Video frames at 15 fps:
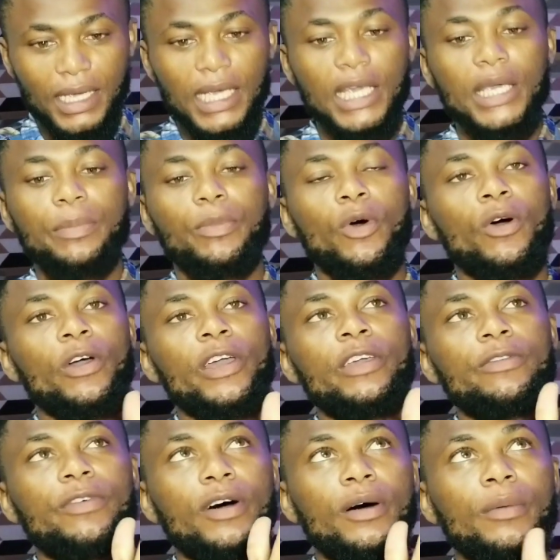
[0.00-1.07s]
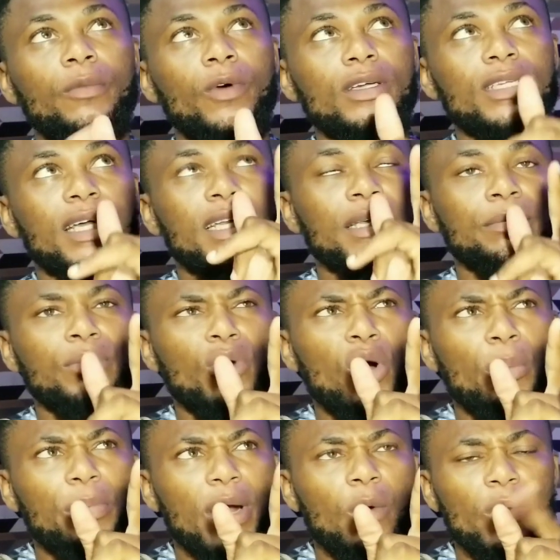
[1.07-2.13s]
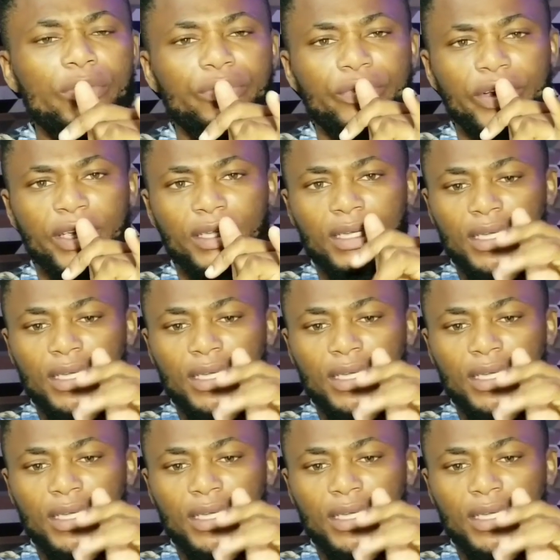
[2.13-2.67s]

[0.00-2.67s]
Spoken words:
If what's her name, Oprah Winfrey,